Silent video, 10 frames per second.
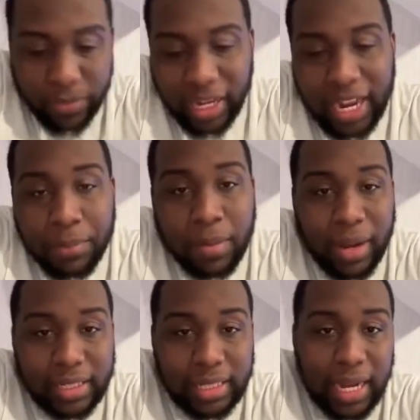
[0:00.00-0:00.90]
and they put
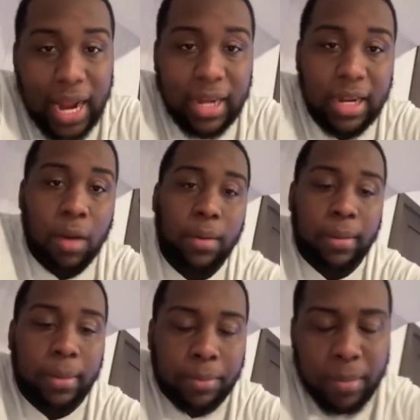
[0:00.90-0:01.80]
my state ID,
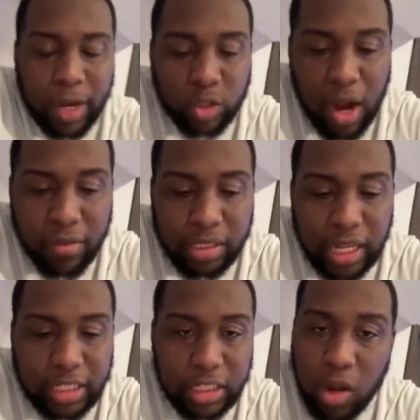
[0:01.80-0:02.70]
and put my driver's
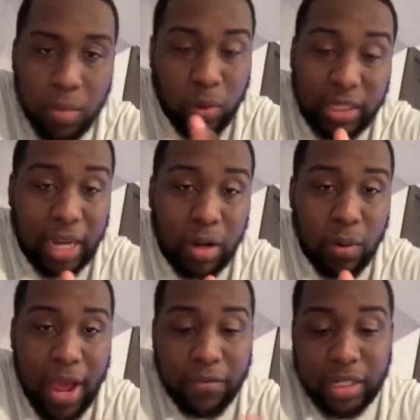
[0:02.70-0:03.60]
license number, which I
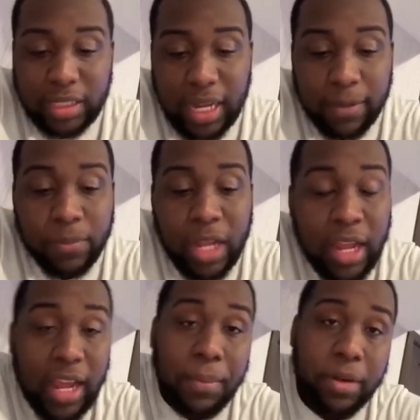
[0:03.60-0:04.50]
don't have in the state,
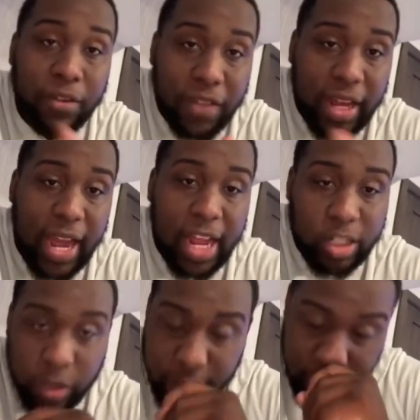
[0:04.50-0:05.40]
and put a fake
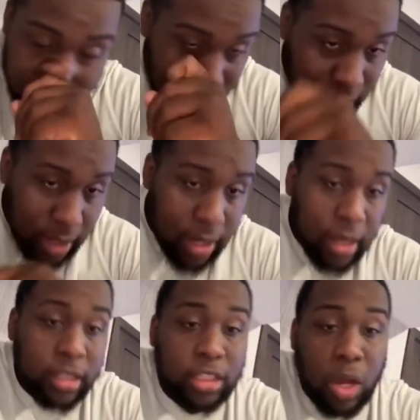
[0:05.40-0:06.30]
address.
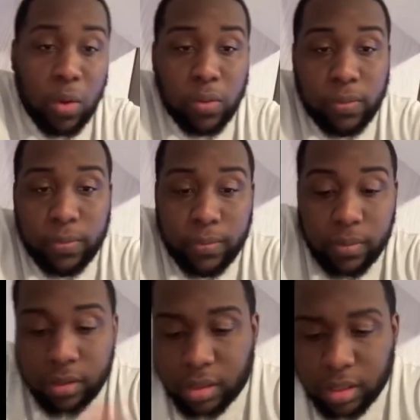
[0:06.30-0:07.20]
So,
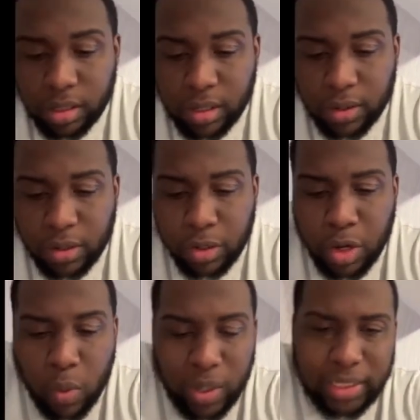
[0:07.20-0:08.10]
you
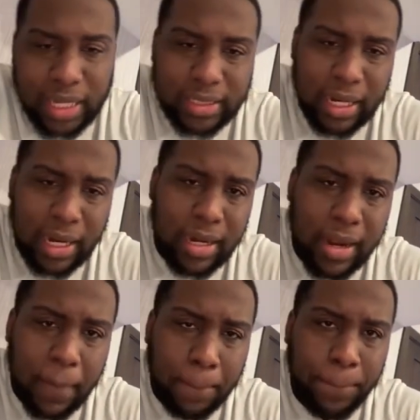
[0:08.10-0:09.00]
know, once I seen
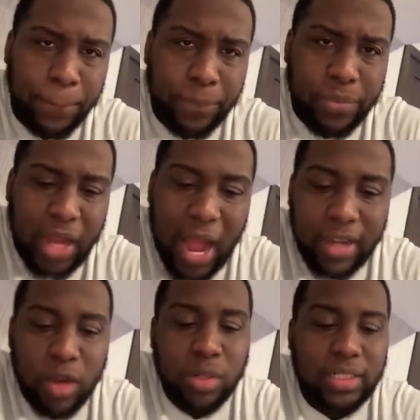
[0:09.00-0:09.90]
that, I
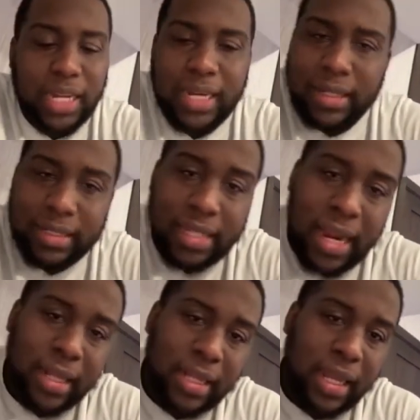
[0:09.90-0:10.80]
noticed they did the
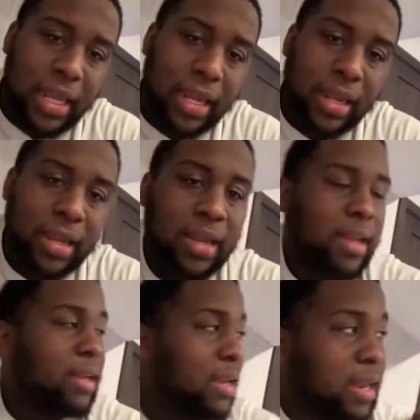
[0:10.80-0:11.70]
same thing
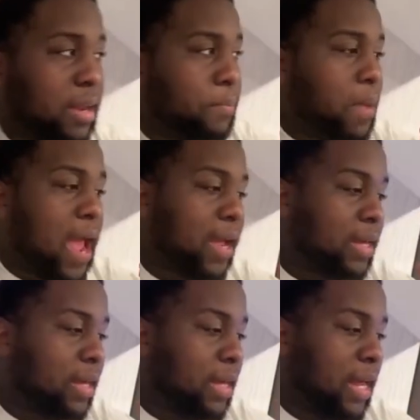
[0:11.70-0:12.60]

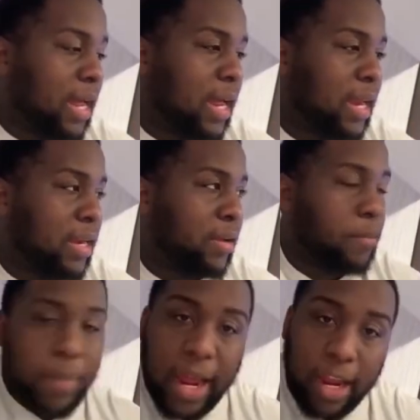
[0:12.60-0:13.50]
back in
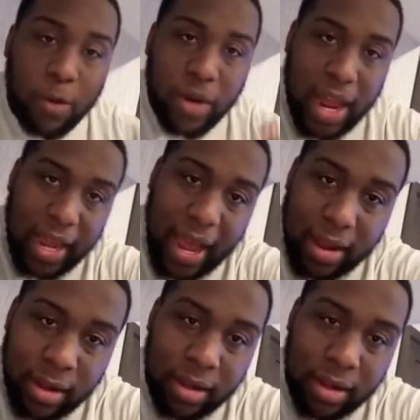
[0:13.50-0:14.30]
May when I got